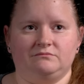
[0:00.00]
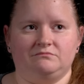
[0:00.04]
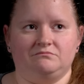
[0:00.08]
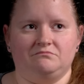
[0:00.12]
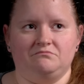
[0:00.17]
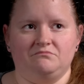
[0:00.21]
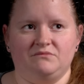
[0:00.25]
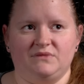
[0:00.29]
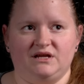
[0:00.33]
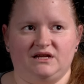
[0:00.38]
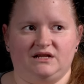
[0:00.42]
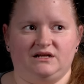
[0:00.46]

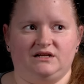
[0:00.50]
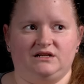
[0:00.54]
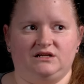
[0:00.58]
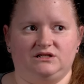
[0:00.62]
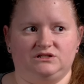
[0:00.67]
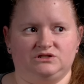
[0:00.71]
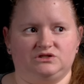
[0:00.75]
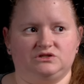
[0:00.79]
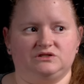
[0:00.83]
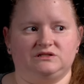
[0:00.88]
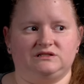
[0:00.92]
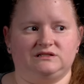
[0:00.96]
men
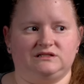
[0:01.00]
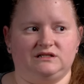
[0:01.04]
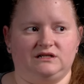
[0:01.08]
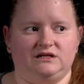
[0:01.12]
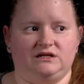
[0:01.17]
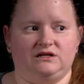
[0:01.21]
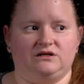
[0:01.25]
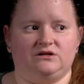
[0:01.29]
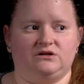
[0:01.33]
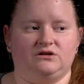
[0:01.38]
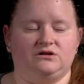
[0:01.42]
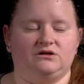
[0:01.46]
interested
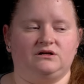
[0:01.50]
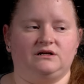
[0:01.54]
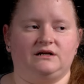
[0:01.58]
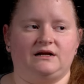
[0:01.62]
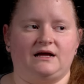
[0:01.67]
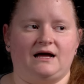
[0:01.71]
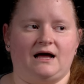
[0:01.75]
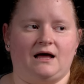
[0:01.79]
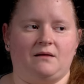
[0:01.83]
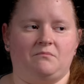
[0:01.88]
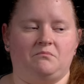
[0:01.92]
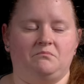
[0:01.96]
in her and
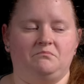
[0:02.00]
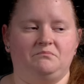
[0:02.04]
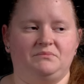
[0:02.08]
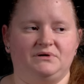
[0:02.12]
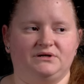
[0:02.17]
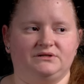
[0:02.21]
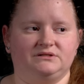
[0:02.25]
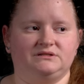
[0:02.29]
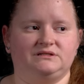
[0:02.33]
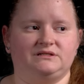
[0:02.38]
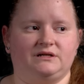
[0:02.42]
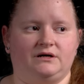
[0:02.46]
had
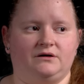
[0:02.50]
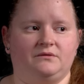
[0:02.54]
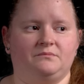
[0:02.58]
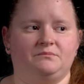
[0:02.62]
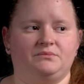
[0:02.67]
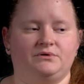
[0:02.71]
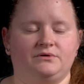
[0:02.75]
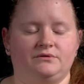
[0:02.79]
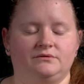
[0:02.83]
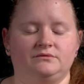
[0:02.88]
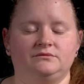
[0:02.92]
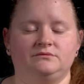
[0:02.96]
built
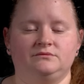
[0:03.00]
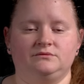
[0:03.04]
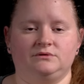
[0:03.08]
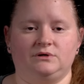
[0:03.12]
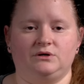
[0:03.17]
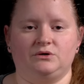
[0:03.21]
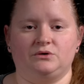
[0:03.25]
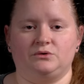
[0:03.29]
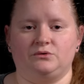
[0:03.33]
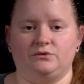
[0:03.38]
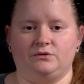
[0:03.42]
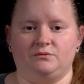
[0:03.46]
up
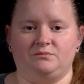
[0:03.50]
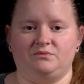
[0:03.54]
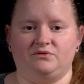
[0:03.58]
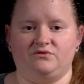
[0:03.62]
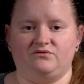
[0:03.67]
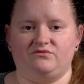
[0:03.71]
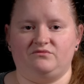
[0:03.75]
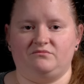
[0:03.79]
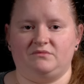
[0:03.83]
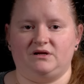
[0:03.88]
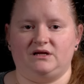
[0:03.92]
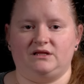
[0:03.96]
a group
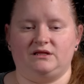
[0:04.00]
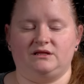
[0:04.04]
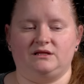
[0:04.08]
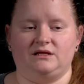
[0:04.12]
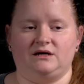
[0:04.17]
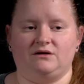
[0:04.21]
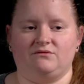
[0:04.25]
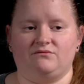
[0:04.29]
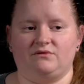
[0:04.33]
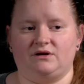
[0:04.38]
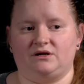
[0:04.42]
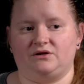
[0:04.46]
of men
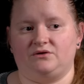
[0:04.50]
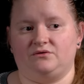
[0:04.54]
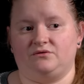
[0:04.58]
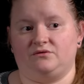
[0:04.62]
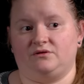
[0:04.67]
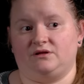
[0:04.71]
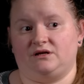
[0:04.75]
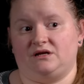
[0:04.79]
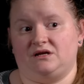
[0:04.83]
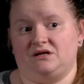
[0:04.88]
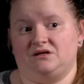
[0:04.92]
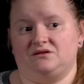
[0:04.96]
that
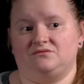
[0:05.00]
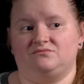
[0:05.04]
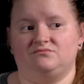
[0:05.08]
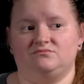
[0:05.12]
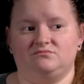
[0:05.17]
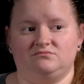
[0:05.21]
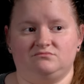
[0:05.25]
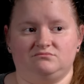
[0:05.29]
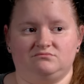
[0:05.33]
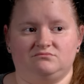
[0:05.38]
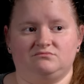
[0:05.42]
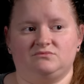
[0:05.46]
regularly
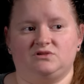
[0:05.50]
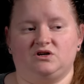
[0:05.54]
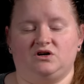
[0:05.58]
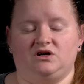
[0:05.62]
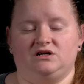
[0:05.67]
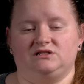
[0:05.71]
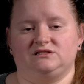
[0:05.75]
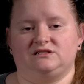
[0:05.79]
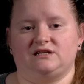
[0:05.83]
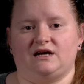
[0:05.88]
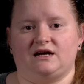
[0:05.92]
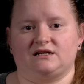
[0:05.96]

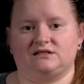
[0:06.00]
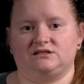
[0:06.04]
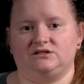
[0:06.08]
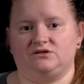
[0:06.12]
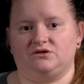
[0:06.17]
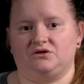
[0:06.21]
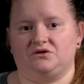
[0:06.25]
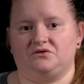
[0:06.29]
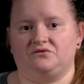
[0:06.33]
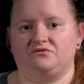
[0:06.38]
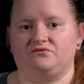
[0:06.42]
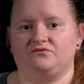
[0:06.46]
contacted
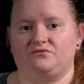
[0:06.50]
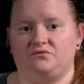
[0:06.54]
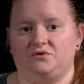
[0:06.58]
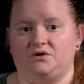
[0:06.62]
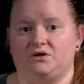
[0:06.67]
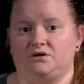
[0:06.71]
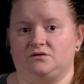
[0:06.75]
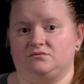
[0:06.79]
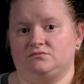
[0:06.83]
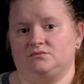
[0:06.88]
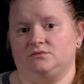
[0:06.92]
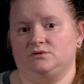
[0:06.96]
her
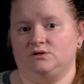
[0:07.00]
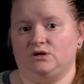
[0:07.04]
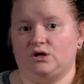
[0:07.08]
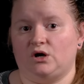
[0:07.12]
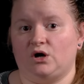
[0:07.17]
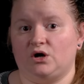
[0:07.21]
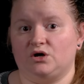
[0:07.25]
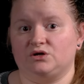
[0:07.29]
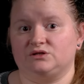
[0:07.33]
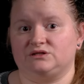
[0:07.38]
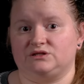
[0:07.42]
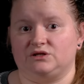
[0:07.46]
for
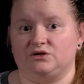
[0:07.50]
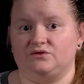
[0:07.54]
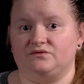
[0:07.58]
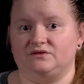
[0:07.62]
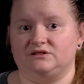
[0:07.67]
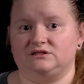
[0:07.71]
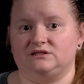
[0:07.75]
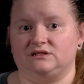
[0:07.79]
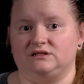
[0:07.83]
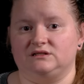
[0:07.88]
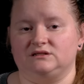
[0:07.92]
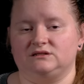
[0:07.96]
her
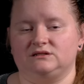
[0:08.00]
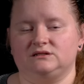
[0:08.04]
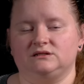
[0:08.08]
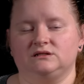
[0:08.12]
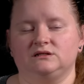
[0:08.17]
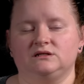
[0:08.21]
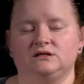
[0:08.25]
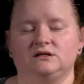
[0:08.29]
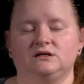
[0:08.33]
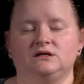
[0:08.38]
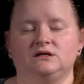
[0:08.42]
services.